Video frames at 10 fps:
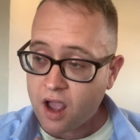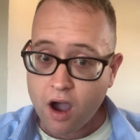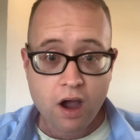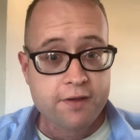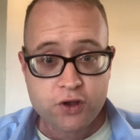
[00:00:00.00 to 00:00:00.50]

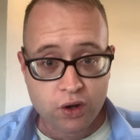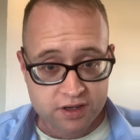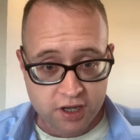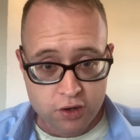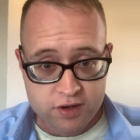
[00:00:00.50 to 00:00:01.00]
I've
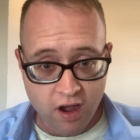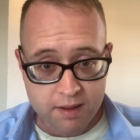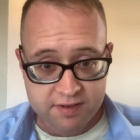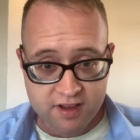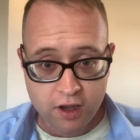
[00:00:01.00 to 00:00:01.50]
gone two
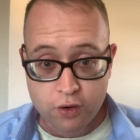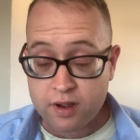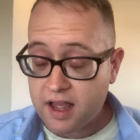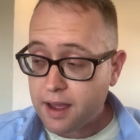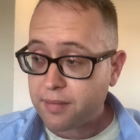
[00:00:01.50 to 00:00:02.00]
times
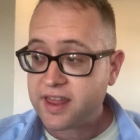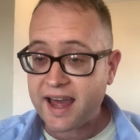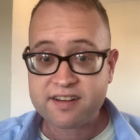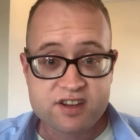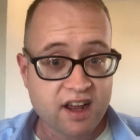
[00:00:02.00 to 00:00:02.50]
two, but
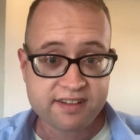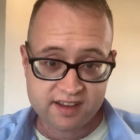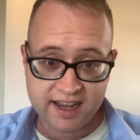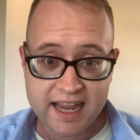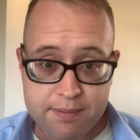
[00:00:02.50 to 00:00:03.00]
that's just
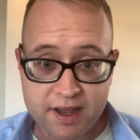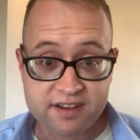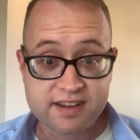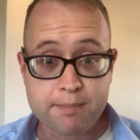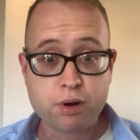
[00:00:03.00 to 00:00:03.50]
to keep
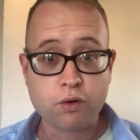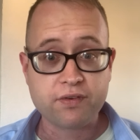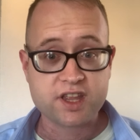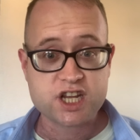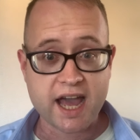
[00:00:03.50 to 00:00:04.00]
it simple
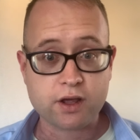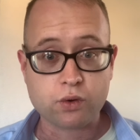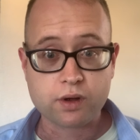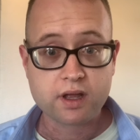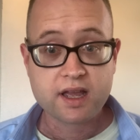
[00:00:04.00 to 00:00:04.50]
for the channel.